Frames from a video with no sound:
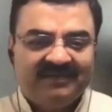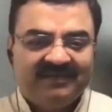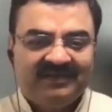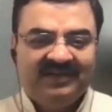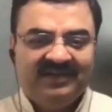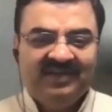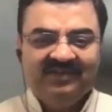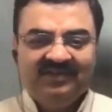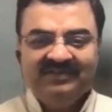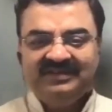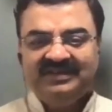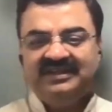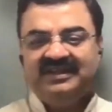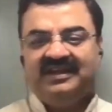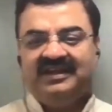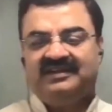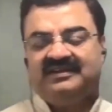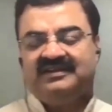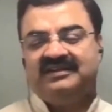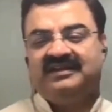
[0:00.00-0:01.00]
do you see
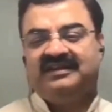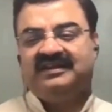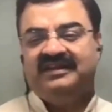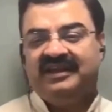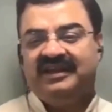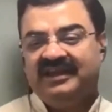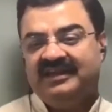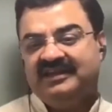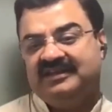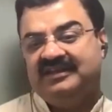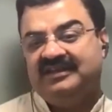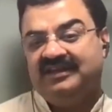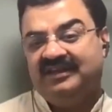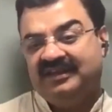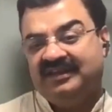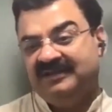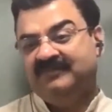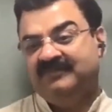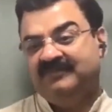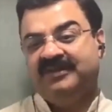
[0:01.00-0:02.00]
that AI can
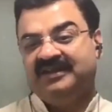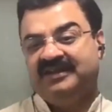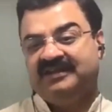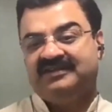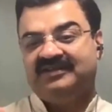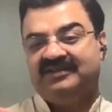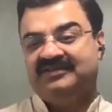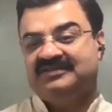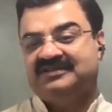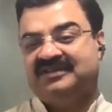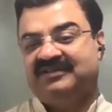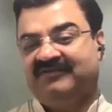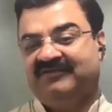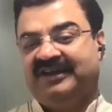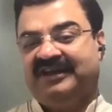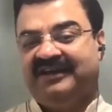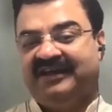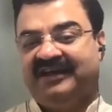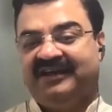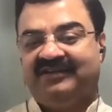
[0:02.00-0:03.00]
help in execution? A
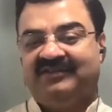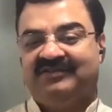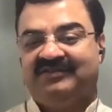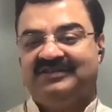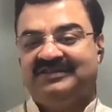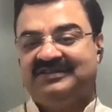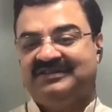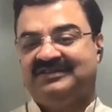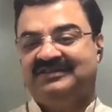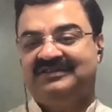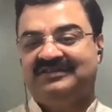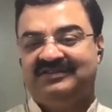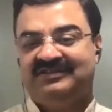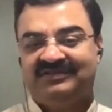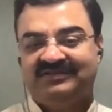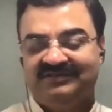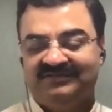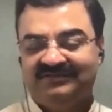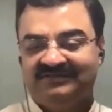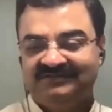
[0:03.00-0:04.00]
very direct question
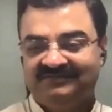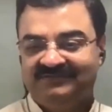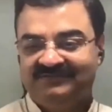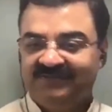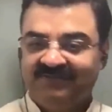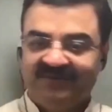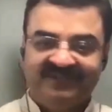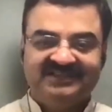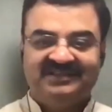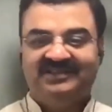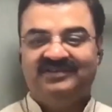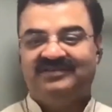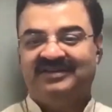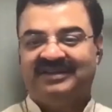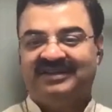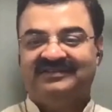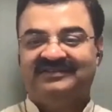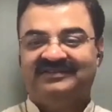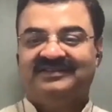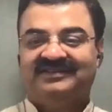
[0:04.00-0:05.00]
to Deepanjali, you can
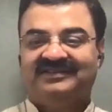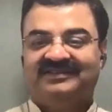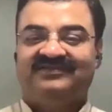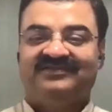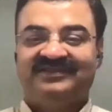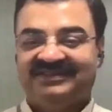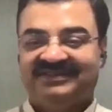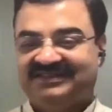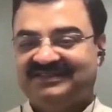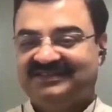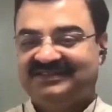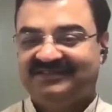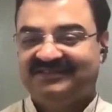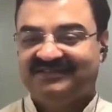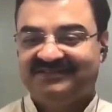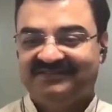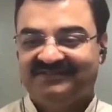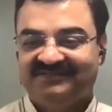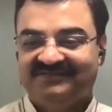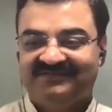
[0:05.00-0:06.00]
answer that first.
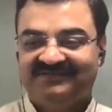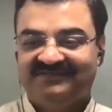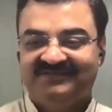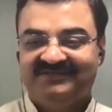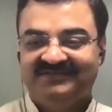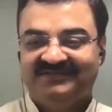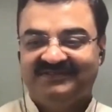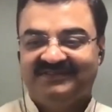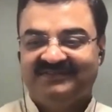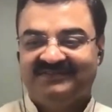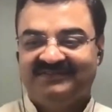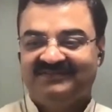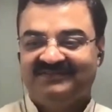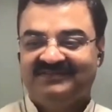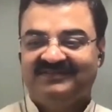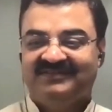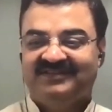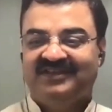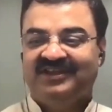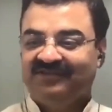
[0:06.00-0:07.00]

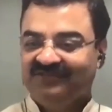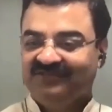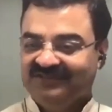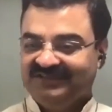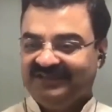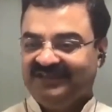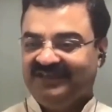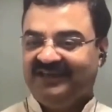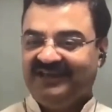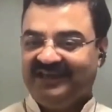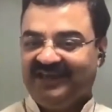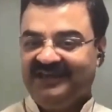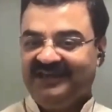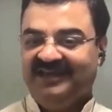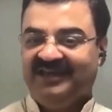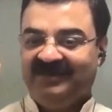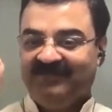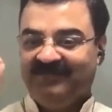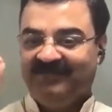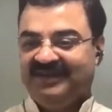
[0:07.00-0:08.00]
Do you see AI
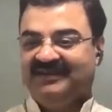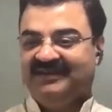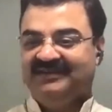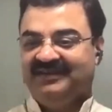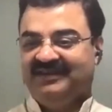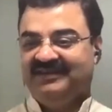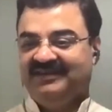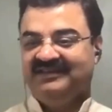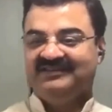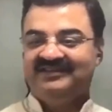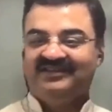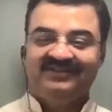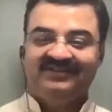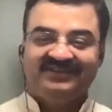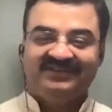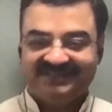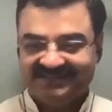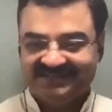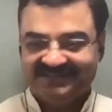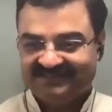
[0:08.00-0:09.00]
helping in
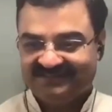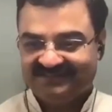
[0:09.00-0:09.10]
execution?